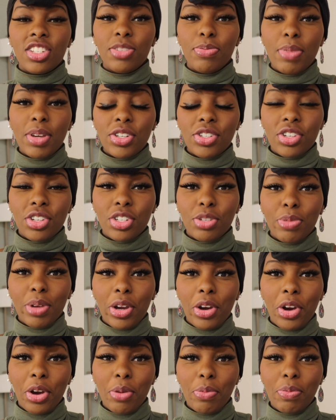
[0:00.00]
measures my
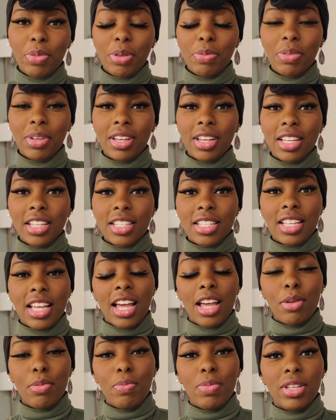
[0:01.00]
heartbeat because
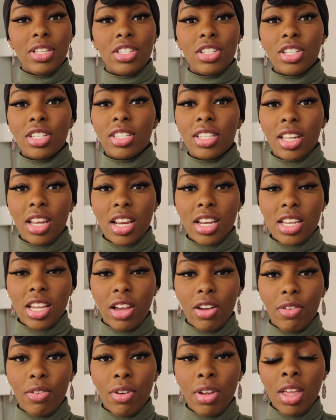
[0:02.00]
I'll be just sitting
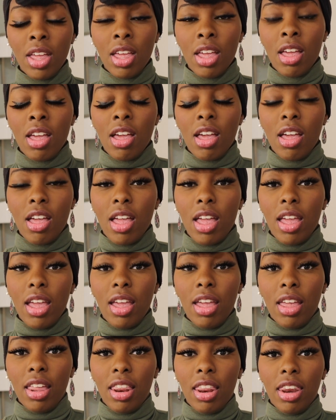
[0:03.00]
down,
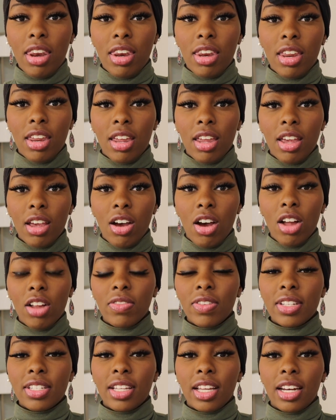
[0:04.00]
and all
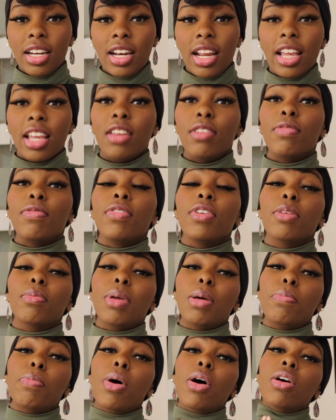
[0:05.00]
of a sudden I can feel
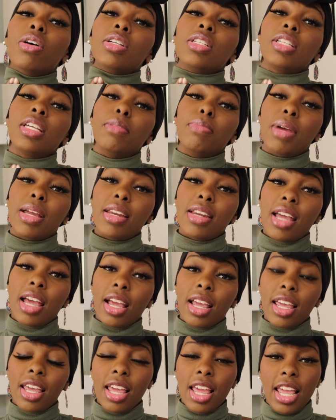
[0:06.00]
my pulse in my
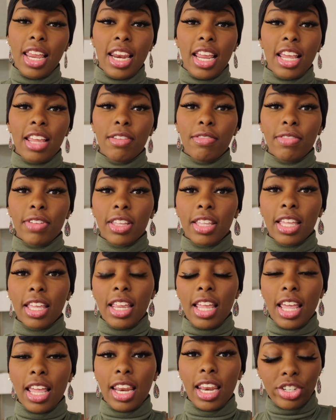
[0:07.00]
neck, and I can feel
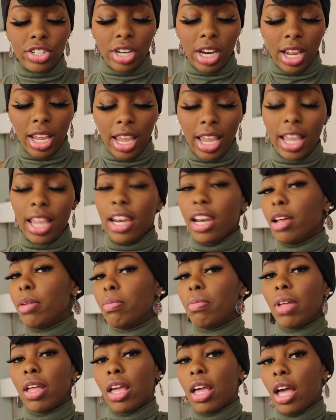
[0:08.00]
it and check, and
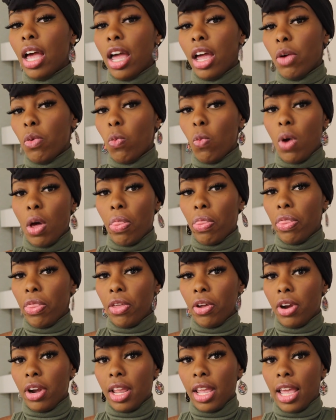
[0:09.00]
I'm like at
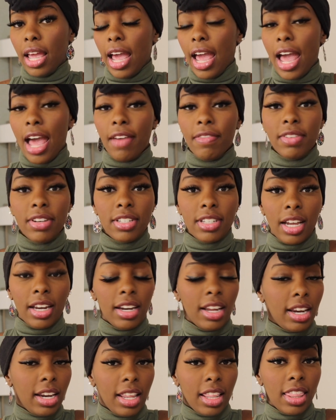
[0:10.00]
130. I haven't
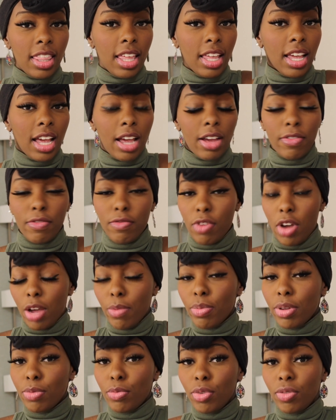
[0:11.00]
done anything. I've
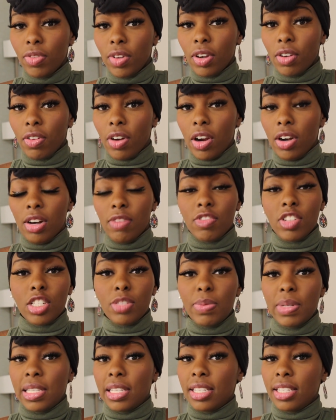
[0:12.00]
not been moving around. I've
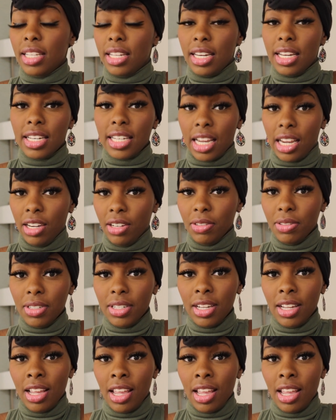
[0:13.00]
just been sitting down,